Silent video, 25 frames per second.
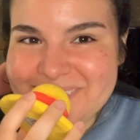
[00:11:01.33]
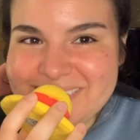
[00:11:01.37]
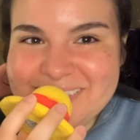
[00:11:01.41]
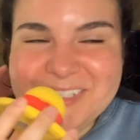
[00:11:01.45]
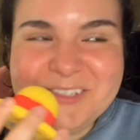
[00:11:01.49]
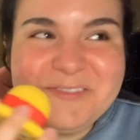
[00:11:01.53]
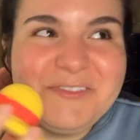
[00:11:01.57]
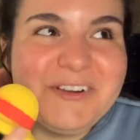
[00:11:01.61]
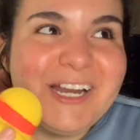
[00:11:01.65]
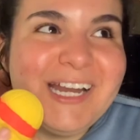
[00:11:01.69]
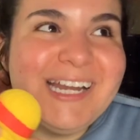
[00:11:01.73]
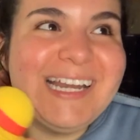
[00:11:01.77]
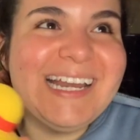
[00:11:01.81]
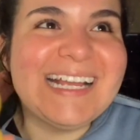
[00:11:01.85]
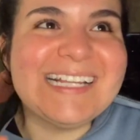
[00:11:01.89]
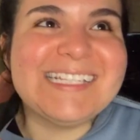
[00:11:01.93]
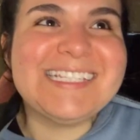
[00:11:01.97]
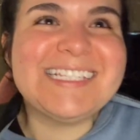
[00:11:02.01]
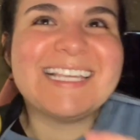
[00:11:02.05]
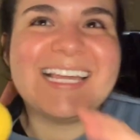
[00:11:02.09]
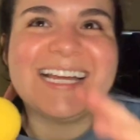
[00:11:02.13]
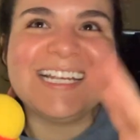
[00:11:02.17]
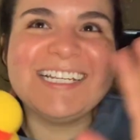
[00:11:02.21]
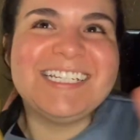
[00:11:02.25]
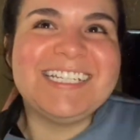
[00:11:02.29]
it's very
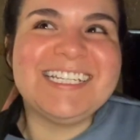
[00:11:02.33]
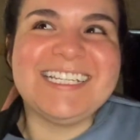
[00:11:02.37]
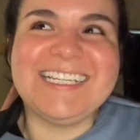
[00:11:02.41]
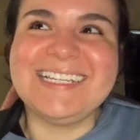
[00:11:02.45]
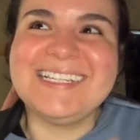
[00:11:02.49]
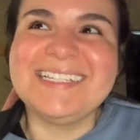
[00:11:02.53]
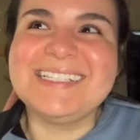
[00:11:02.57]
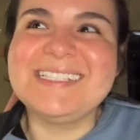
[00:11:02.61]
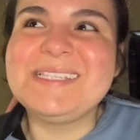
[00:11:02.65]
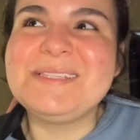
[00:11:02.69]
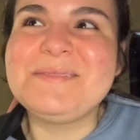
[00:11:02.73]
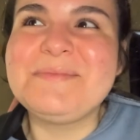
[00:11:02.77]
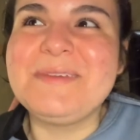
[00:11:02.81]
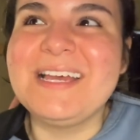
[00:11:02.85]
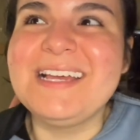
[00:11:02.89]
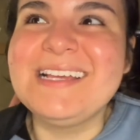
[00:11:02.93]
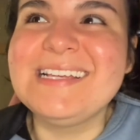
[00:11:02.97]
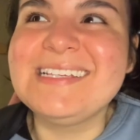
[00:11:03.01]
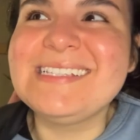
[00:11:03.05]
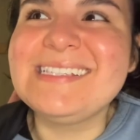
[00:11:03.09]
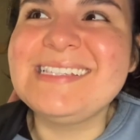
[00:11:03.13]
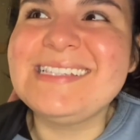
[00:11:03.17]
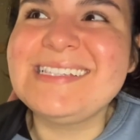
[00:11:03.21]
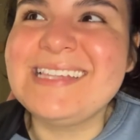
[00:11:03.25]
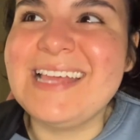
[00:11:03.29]
nutscushy. It
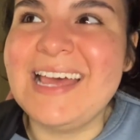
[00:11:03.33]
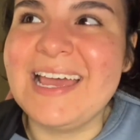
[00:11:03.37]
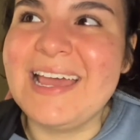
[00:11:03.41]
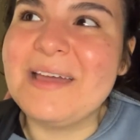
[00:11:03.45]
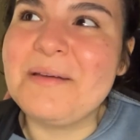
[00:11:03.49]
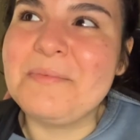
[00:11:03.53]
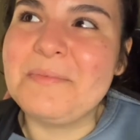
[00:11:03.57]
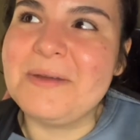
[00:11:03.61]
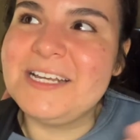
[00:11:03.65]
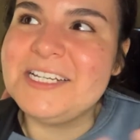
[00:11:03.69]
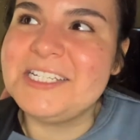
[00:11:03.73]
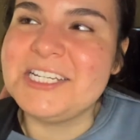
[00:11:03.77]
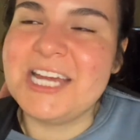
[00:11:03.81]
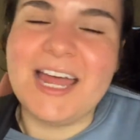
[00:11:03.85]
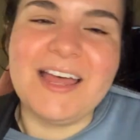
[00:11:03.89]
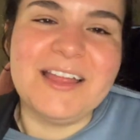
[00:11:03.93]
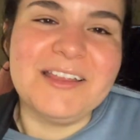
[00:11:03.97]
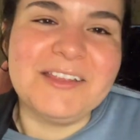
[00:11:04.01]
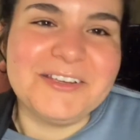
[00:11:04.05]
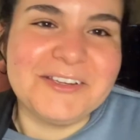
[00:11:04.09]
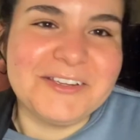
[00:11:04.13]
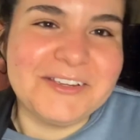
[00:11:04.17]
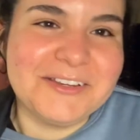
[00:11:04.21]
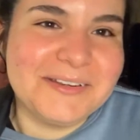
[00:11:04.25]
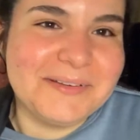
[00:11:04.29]
smells like my
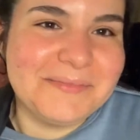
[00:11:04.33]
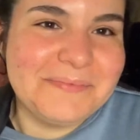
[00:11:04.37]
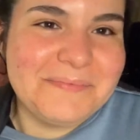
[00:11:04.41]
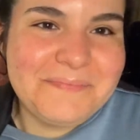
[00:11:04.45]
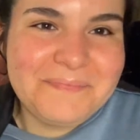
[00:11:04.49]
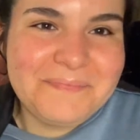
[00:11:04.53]
childhood.